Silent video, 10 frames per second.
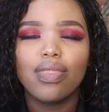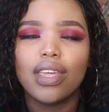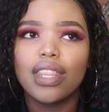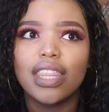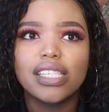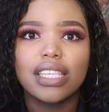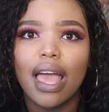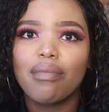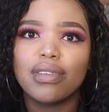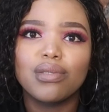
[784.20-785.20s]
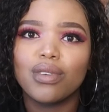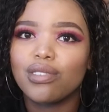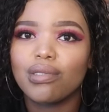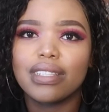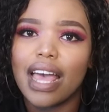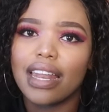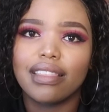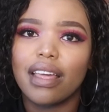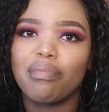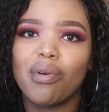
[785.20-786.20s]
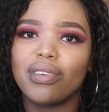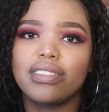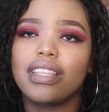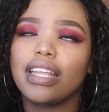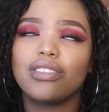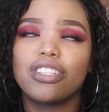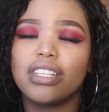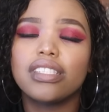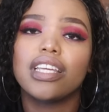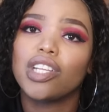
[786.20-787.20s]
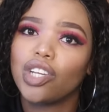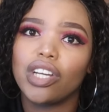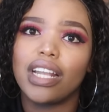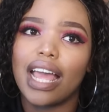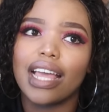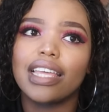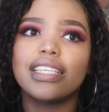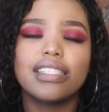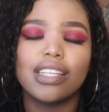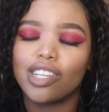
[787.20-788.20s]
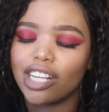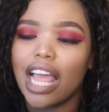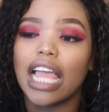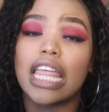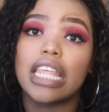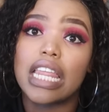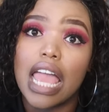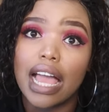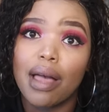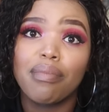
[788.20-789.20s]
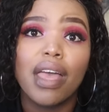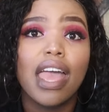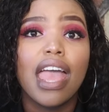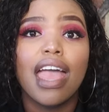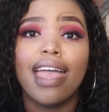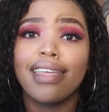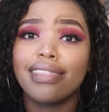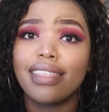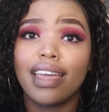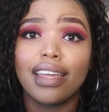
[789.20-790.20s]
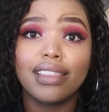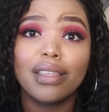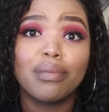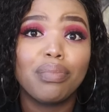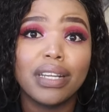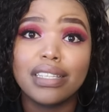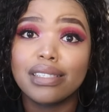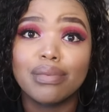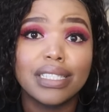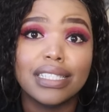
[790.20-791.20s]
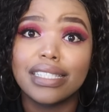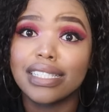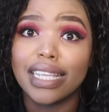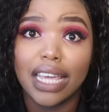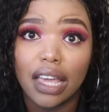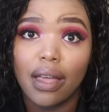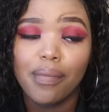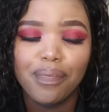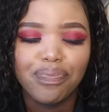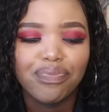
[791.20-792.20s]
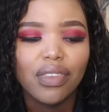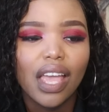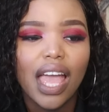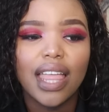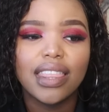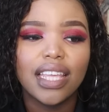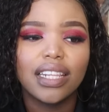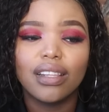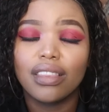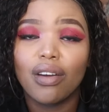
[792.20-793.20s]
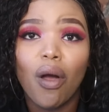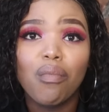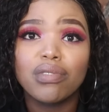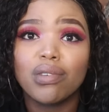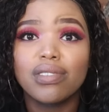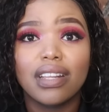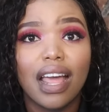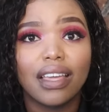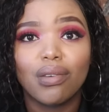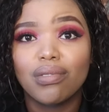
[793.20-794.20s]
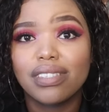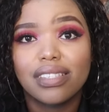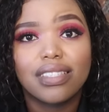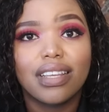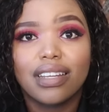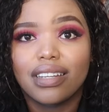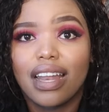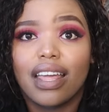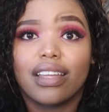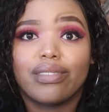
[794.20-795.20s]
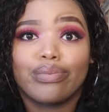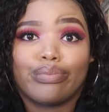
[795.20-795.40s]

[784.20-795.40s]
then the scammers were so tired at that point. They literally said, good luck. He said, good luck. And then he hung up in the policeman's ear. And then the cop was also like, your sister, like,